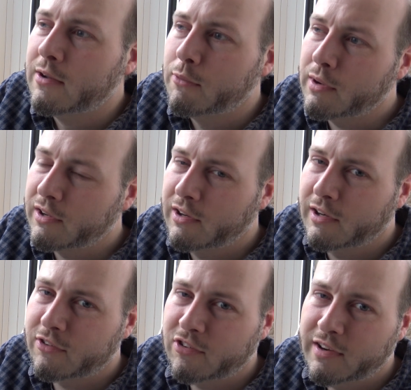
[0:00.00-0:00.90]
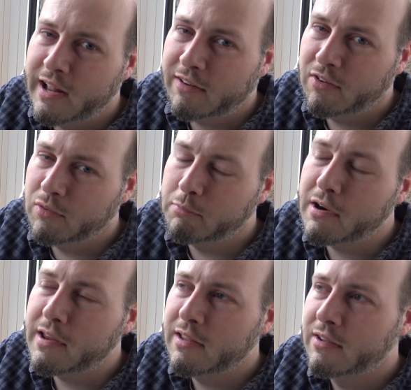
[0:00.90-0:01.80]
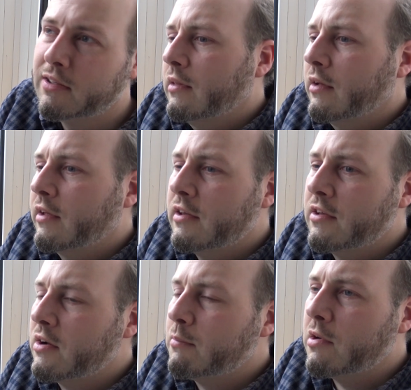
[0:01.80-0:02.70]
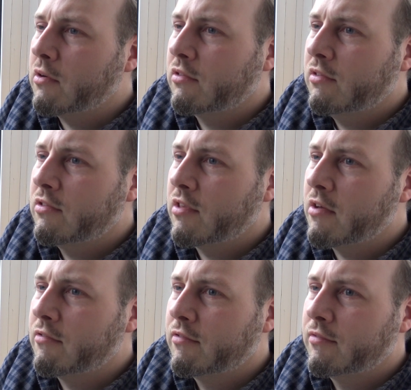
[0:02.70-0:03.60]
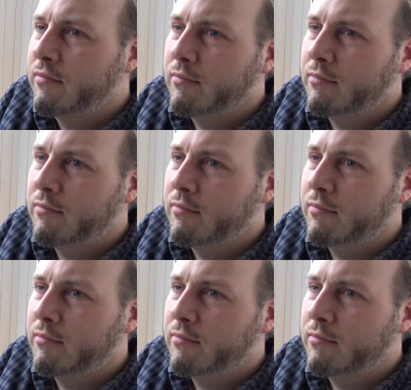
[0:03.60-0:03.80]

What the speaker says: where clutch can act as a brake, like in car parks and stuff.